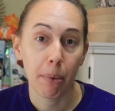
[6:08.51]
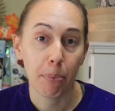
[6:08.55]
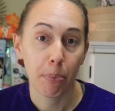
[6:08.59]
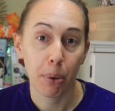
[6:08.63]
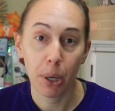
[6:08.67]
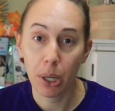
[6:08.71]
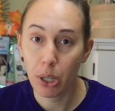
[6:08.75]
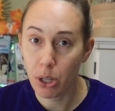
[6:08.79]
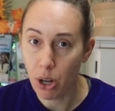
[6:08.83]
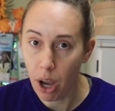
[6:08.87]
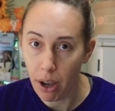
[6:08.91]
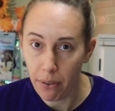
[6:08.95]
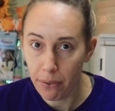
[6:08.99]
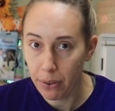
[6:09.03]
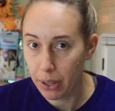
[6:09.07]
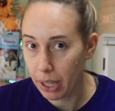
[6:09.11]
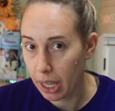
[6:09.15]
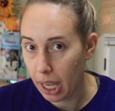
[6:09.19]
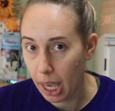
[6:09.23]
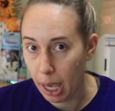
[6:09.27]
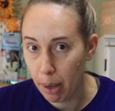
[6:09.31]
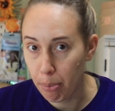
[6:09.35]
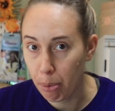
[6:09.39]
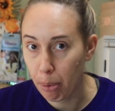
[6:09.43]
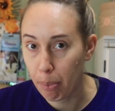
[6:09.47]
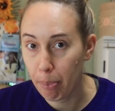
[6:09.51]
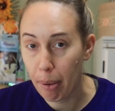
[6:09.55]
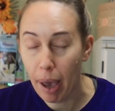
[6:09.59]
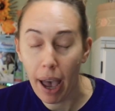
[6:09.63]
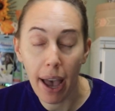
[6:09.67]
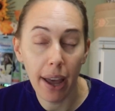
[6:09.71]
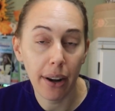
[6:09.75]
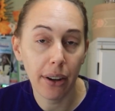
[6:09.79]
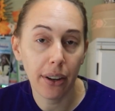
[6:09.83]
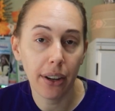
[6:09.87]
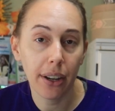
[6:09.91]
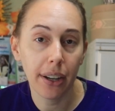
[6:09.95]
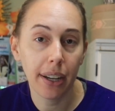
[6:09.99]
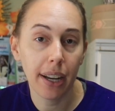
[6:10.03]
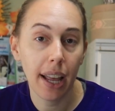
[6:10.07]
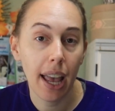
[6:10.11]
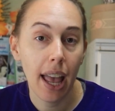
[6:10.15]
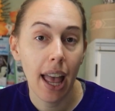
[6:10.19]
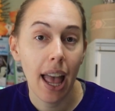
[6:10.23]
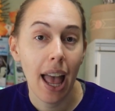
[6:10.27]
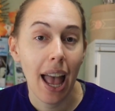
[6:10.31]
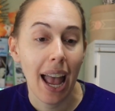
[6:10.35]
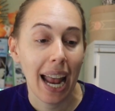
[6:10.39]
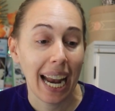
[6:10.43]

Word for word: print off the cape pattern,